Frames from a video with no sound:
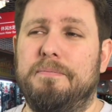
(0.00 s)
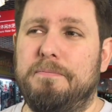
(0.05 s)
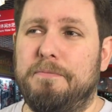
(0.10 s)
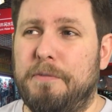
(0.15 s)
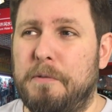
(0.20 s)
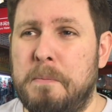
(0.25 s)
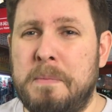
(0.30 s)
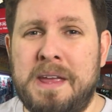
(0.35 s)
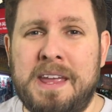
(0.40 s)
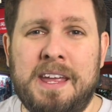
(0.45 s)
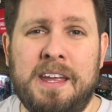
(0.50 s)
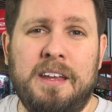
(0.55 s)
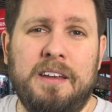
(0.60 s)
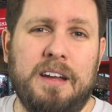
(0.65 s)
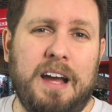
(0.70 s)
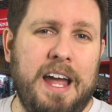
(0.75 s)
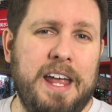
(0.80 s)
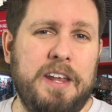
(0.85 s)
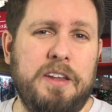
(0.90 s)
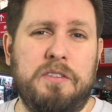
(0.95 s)
for me,
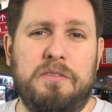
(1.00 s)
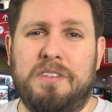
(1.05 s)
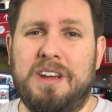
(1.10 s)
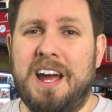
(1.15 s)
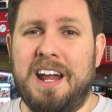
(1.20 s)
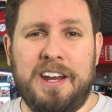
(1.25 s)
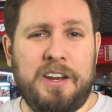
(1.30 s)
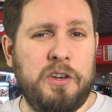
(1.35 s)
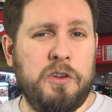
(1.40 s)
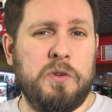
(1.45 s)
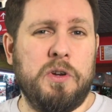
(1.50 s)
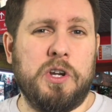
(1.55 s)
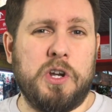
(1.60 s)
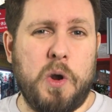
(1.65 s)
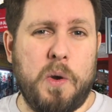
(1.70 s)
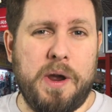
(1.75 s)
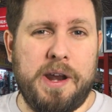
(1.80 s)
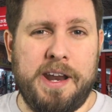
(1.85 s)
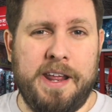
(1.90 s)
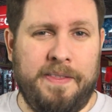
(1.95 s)
I kind of knew it
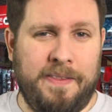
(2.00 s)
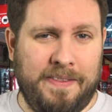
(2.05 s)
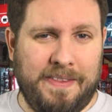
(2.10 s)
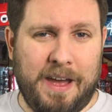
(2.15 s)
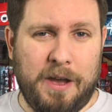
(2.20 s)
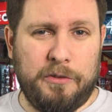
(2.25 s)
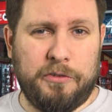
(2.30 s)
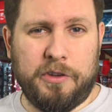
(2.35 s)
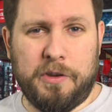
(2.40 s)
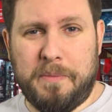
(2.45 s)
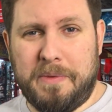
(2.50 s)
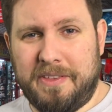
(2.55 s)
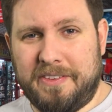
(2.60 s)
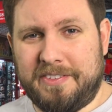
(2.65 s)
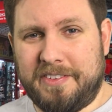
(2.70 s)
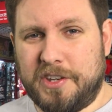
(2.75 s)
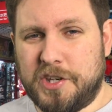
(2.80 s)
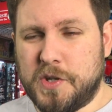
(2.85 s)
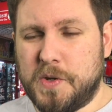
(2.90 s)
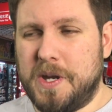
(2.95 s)
going in that was going to be the
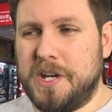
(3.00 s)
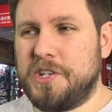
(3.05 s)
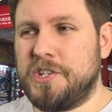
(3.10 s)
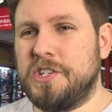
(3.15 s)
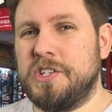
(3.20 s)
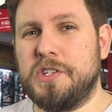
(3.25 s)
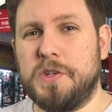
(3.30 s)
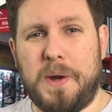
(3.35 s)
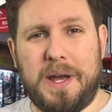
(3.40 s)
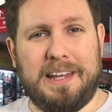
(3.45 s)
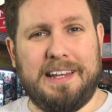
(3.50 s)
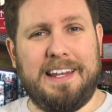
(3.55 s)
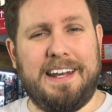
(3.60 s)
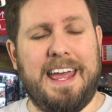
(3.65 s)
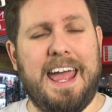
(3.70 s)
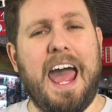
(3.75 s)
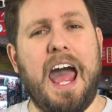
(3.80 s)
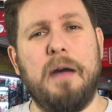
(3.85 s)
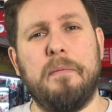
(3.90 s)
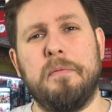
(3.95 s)
situation, so I let
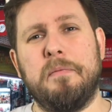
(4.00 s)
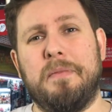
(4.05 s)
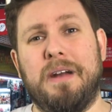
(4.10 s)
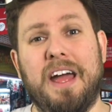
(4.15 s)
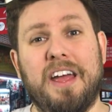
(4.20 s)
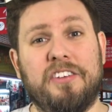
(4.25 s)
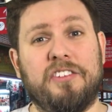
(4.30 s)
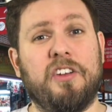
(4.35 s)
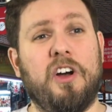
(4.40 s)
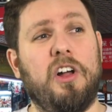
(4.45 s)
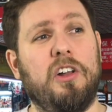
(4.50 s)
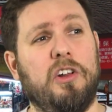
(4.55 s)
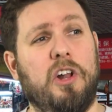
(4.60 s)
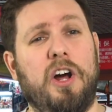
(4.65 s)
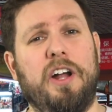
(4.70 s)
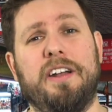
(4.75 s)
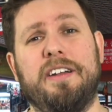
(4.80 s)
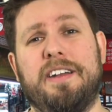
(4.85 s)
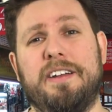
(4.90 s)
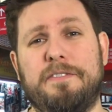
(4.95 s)
it happen. But I saw a
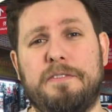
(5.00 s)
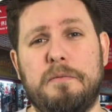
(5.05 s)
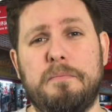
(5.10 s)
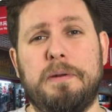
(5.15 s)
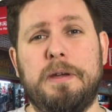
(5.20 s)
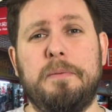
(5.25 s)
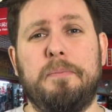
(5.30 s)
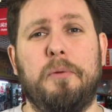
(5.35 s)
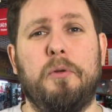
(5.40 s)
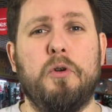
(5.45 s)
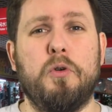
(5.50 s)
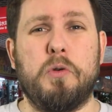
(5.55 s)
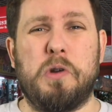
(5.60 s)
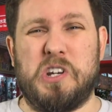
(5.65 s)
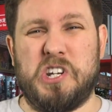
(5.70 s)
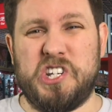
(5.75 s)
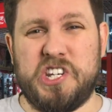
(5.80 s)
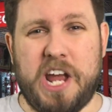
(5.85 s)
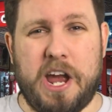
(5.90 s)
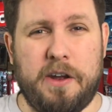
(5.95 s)
lot of different people who were
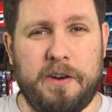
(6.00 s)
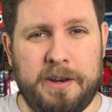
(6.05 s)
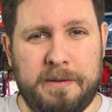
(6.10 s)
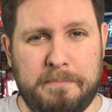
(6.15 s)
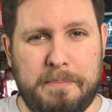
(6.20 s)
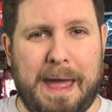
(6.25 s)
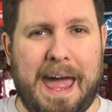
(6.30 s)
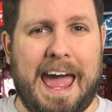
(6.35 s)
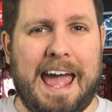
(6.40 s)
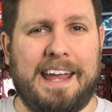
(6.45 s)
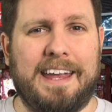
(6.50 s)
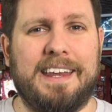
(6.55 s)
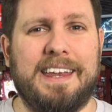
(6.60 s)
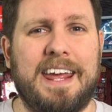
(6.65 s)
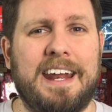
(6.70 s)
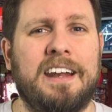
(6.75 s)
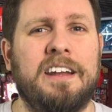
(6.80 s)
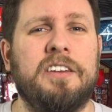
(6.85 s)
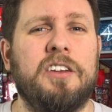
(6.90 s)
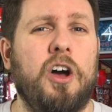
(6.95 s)
shouting back and
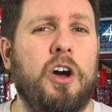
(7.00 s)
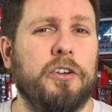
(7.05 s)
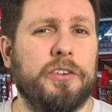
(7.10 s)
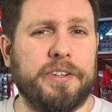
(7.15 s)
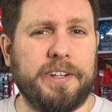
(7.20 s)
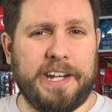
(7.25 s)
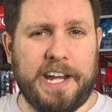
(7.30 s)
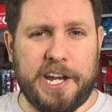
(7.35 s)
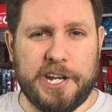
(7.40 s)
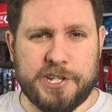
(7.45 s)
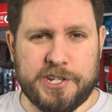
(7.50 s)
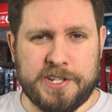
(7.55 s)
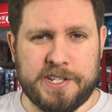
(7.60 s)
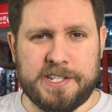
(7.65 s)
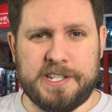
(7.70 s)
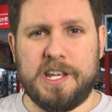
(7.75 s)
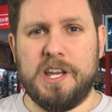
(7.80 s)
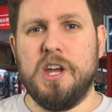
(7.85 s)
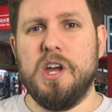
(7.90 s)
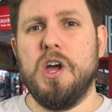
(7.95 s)
getting into
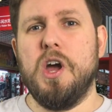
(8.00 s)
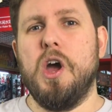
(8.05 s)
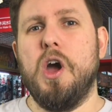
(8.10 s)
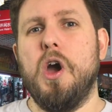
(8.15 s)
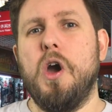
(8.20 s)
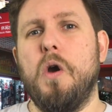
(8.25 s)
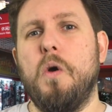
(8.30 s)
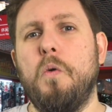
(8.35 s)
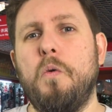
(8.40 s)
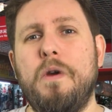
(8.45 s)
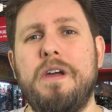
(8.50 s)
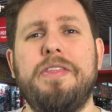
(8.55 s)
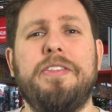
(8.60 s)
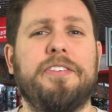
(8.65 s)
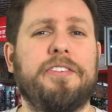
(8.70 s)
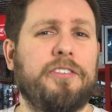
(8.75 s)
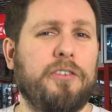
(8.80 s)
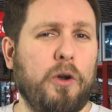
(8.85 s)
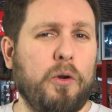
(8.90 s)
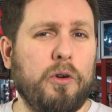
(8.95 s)
altercations with
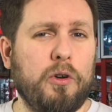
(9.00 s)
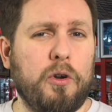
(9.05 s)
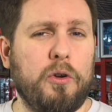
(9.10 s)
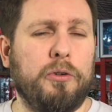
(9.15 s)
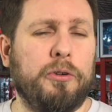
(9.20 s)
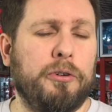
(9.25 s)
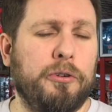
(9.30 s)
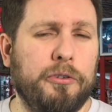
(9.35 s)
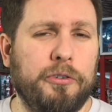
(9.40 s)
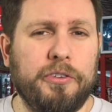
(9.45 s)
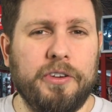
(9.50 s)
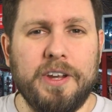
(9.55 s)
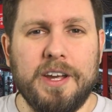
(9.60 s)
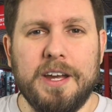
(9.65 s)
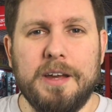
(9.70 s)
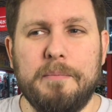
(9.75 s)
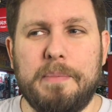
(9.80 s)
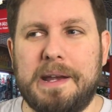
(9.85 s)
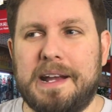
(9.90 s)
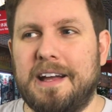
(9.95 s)
store owners
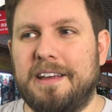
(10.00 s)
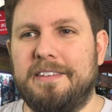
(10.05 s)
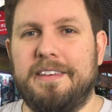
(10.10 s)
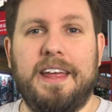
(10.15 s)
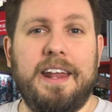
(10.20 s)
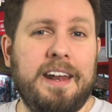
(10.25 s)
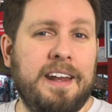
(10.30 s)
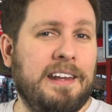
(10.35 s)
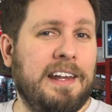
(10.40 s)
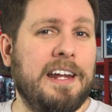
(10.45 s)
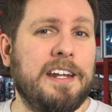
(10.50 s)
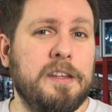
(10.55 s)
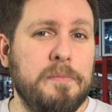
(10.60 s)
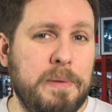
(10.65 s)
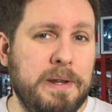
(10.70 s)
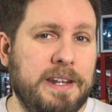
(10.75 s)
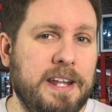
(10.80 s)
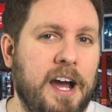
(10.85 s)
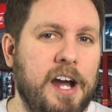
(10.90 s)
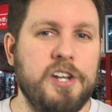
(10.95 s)
because they didn't like to
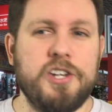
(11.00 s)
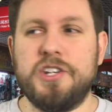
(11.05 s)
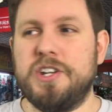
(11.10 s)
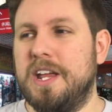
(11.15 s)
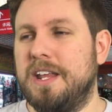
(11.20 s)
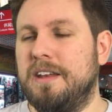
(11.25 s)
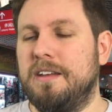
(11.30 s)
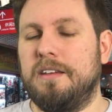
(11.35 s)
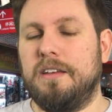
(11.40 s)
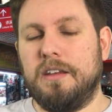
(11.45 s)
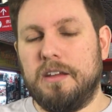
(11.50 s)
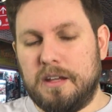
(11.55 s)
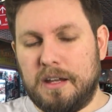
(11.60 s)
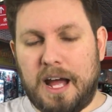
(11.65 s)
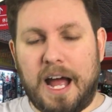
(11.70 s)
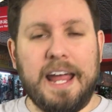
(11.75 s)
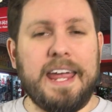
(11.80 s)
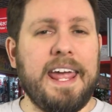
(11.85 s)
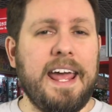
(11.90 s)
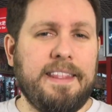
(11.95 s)
be touched. And
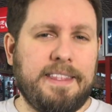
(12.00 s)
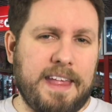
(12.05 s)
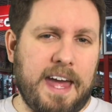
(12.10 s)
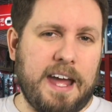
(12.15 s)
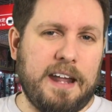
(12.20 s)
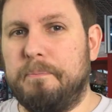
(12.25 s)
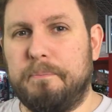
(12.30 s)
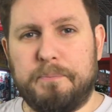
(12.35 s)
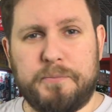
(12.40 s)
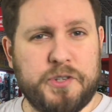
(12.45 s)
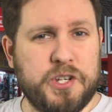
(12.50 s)
I get that.